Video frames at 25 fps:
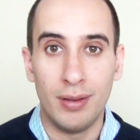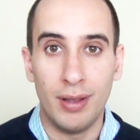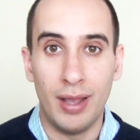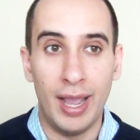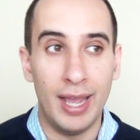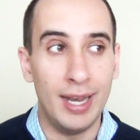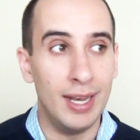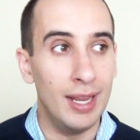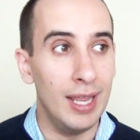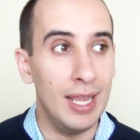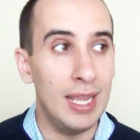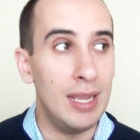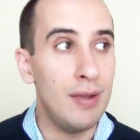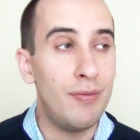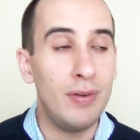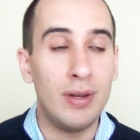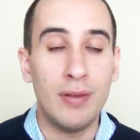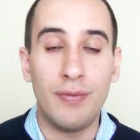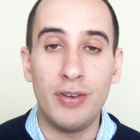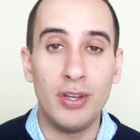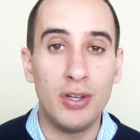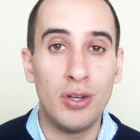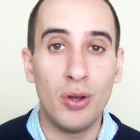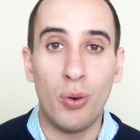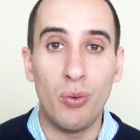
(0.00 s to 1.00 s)
And even
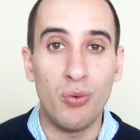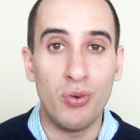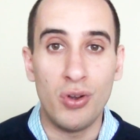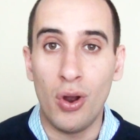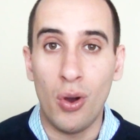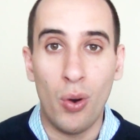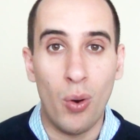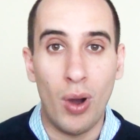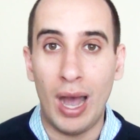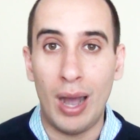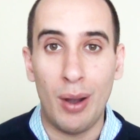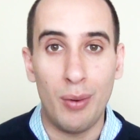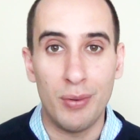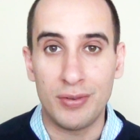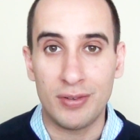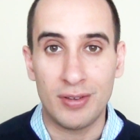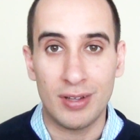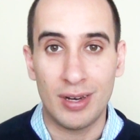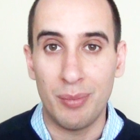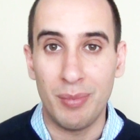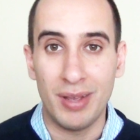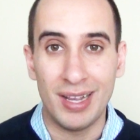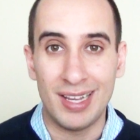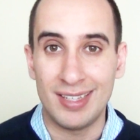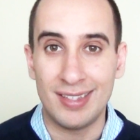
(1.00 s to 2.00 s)
if you don't know how it's
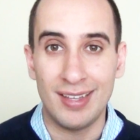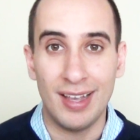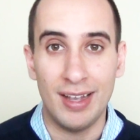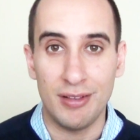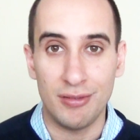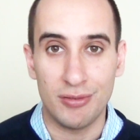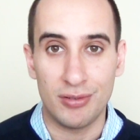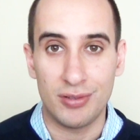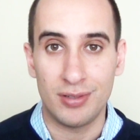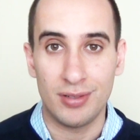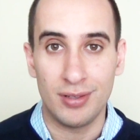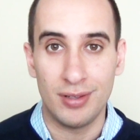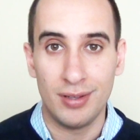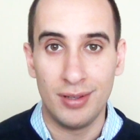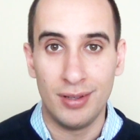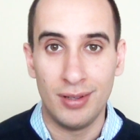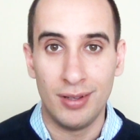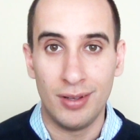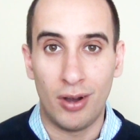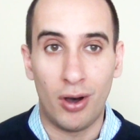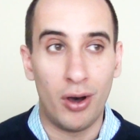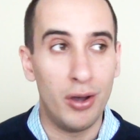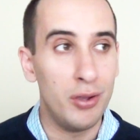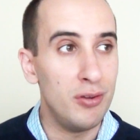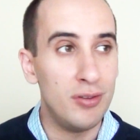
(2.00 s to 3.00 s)
going to make sense,
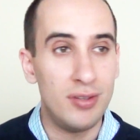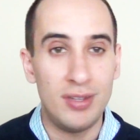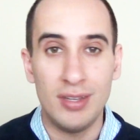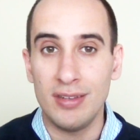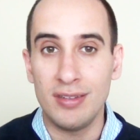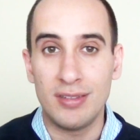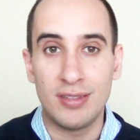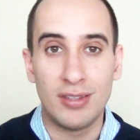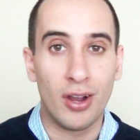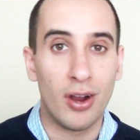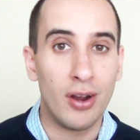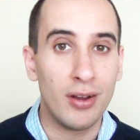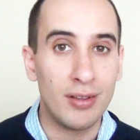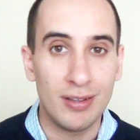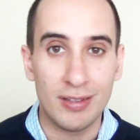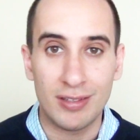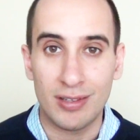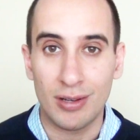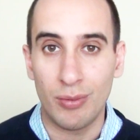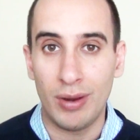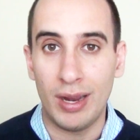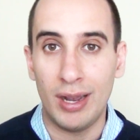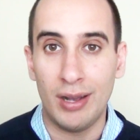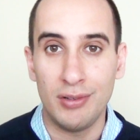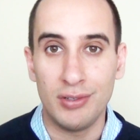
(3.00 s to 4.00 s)
all you see is
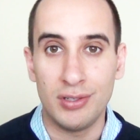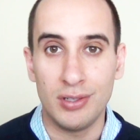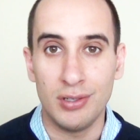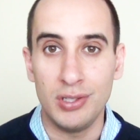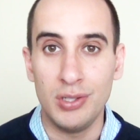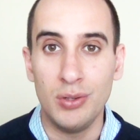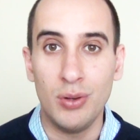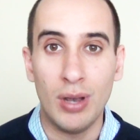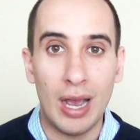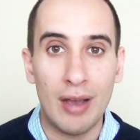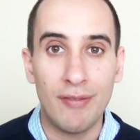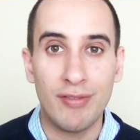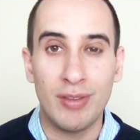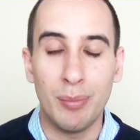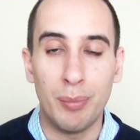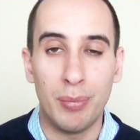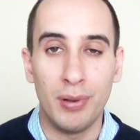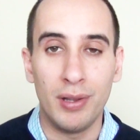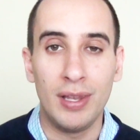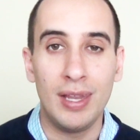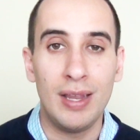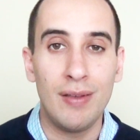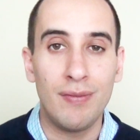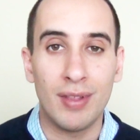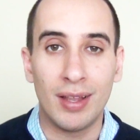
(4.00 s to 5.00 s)
darkness around you. You have to
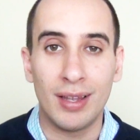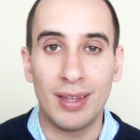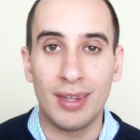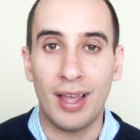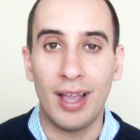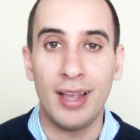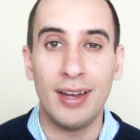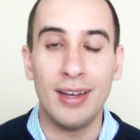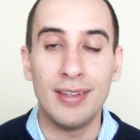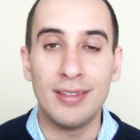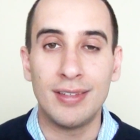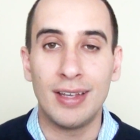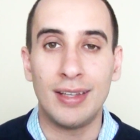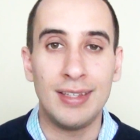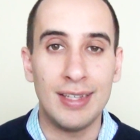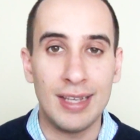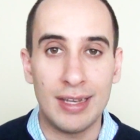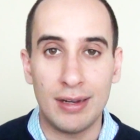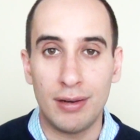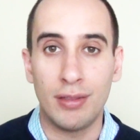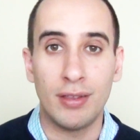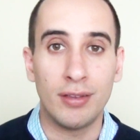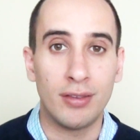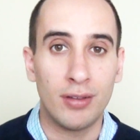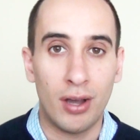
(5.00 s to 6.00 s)
believe that light is at the
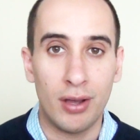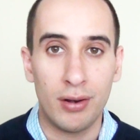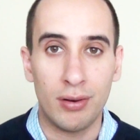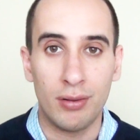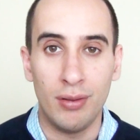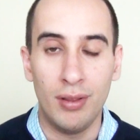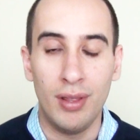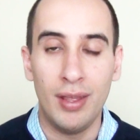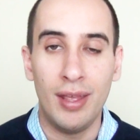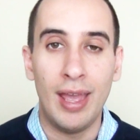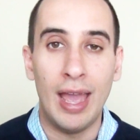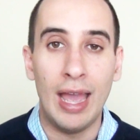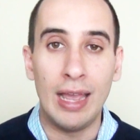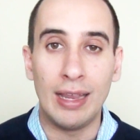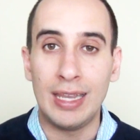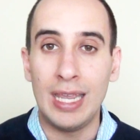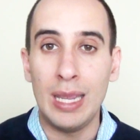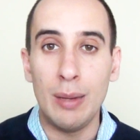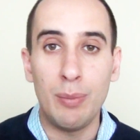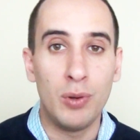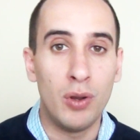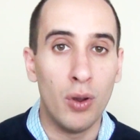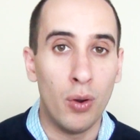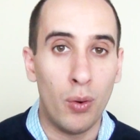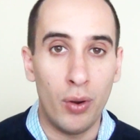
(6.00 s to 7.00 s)
end of the tunnel and
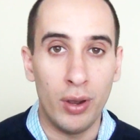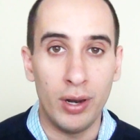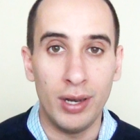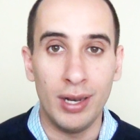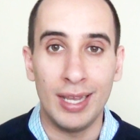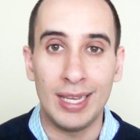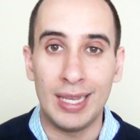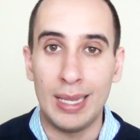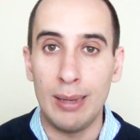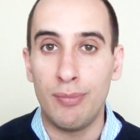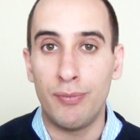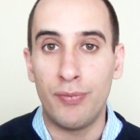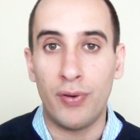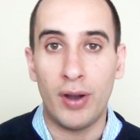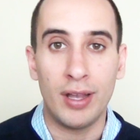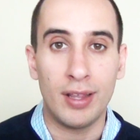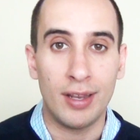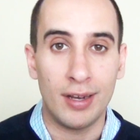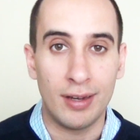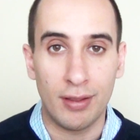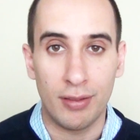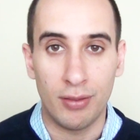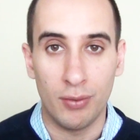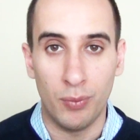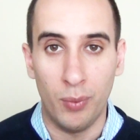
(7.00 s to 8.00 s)
keep going and keep
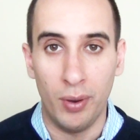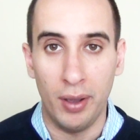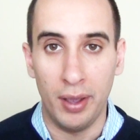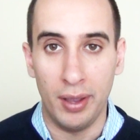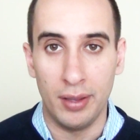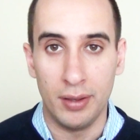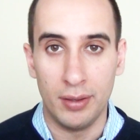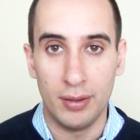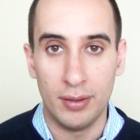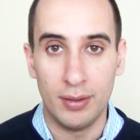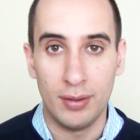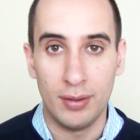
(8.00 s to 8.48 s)
finding another way.